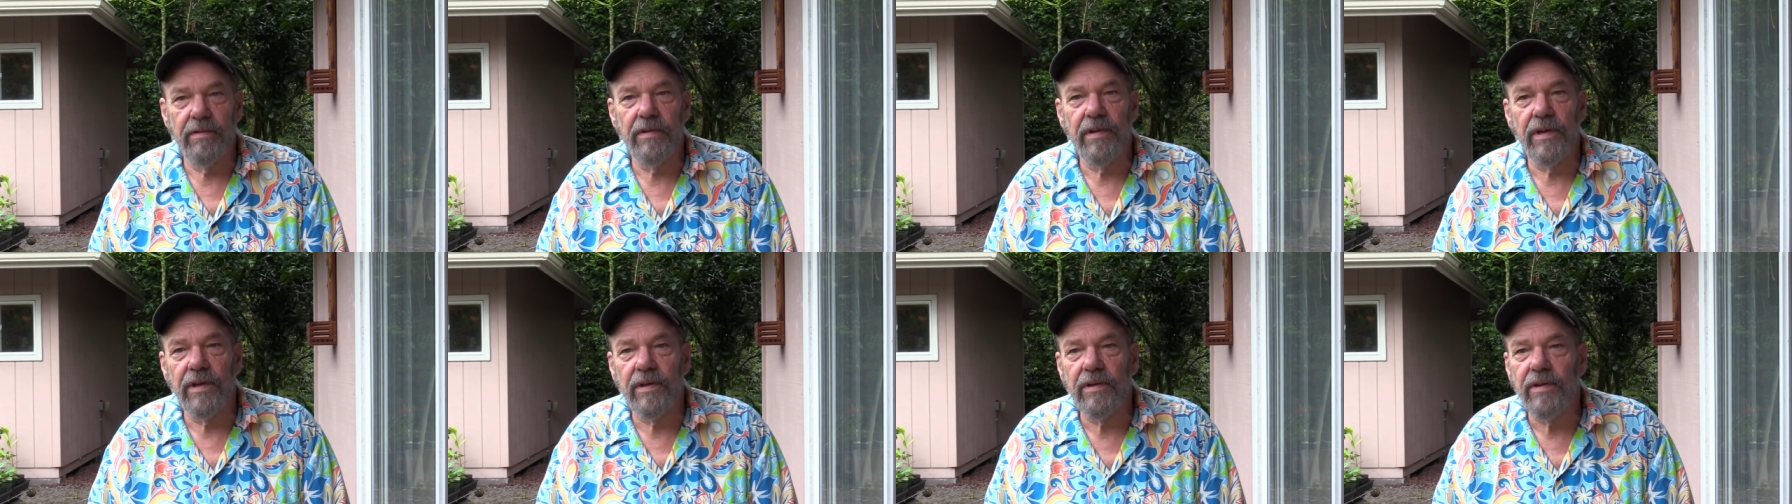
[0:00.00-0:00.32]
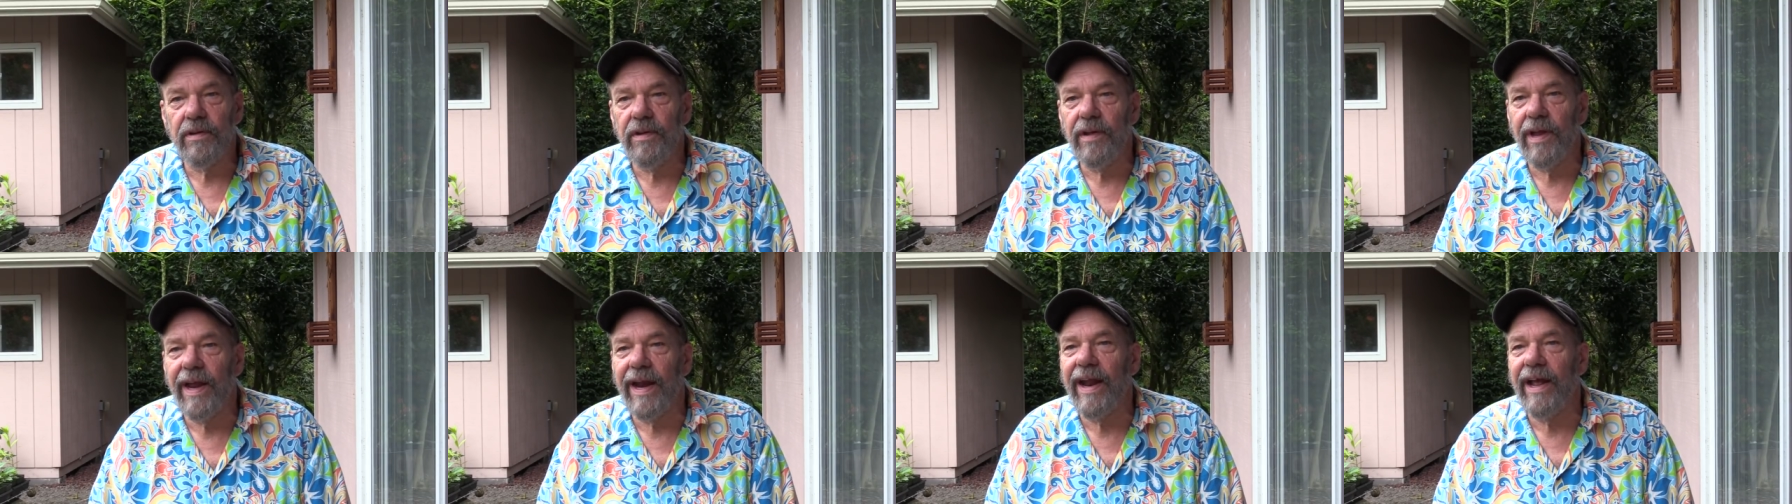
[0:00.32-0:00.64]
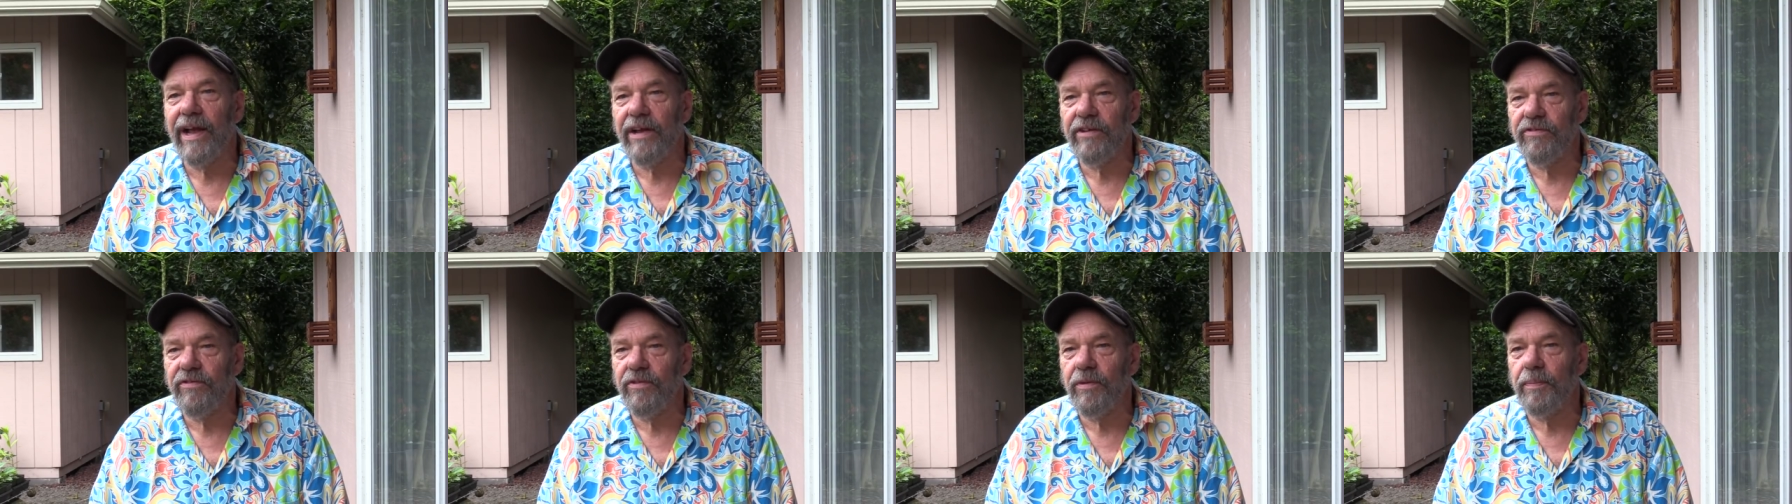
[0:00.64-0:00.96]
that, that
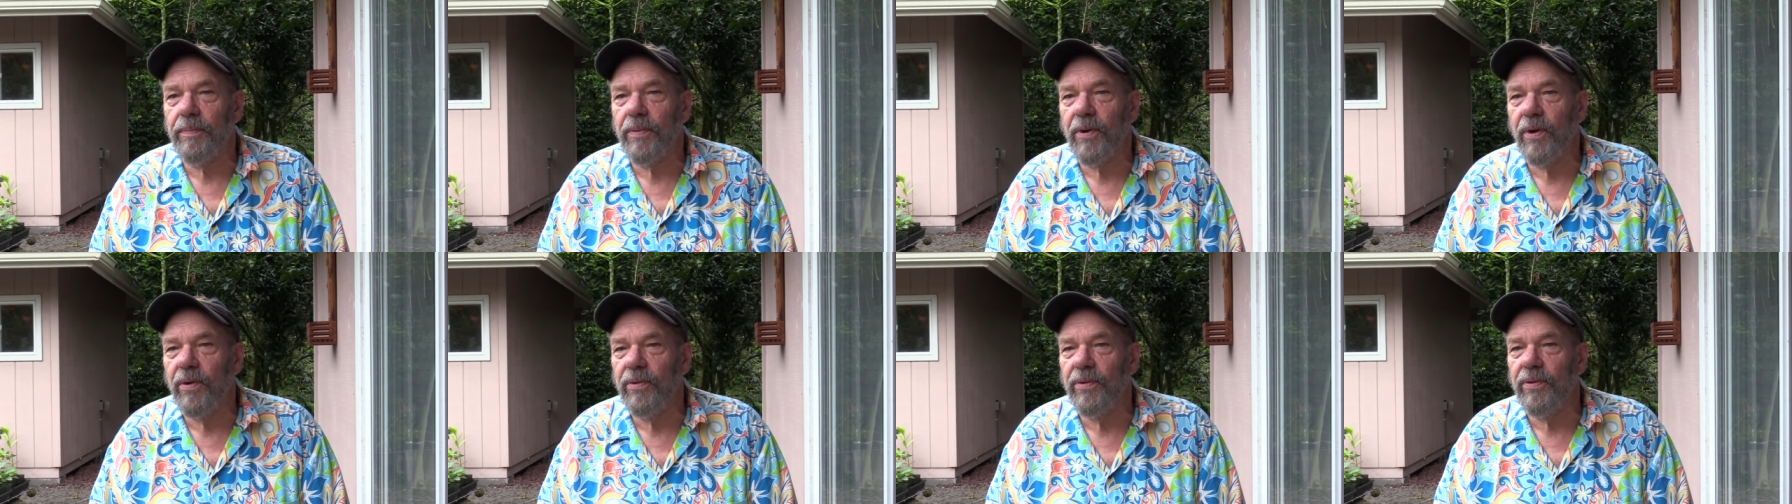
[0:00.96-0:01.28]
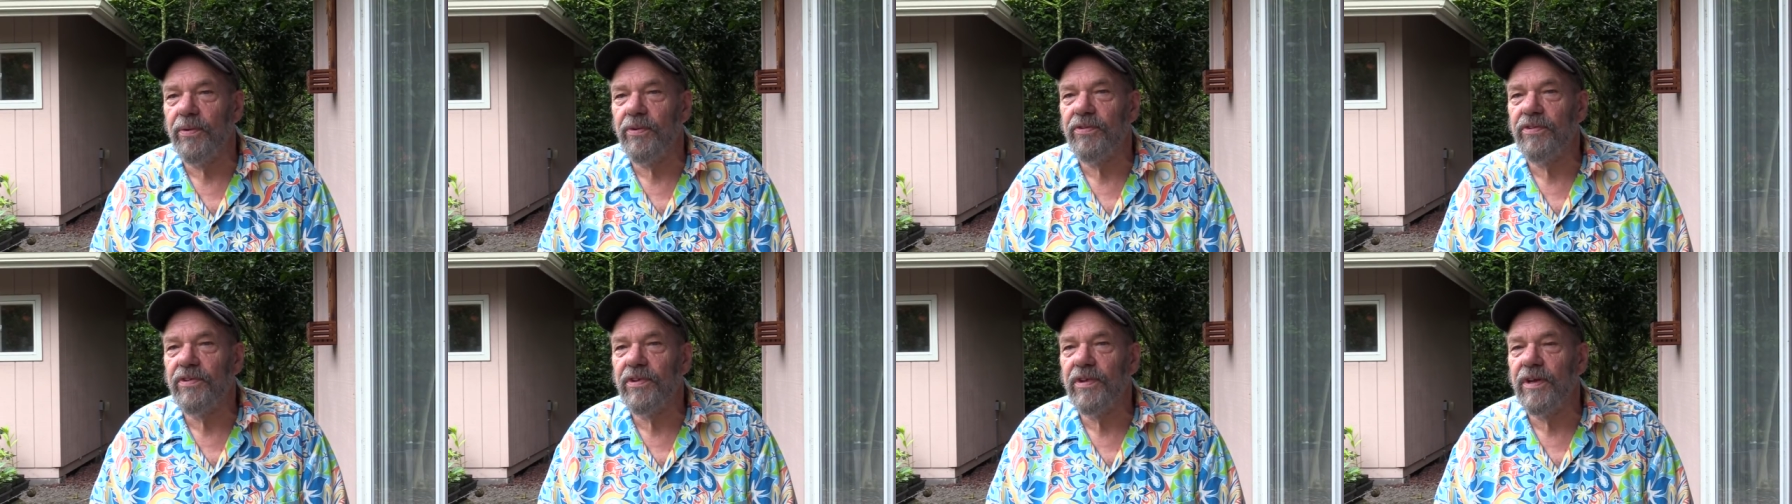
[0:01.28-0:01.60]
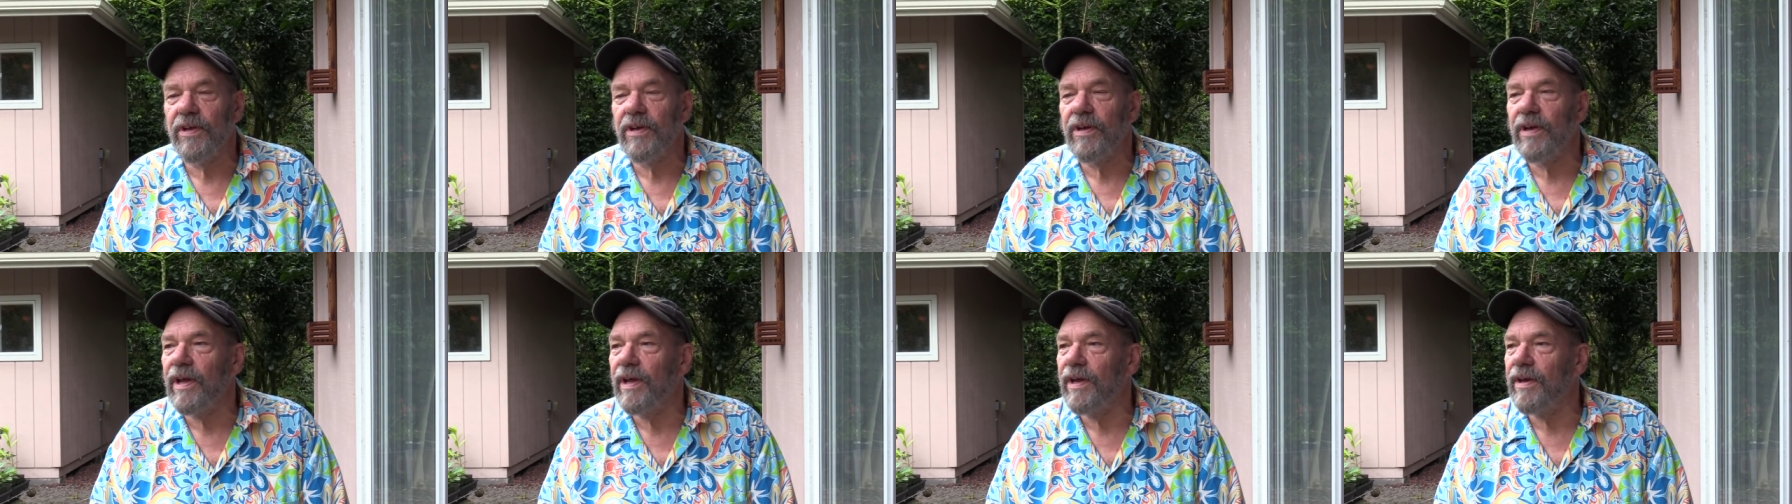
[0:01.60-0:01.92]
extra produce can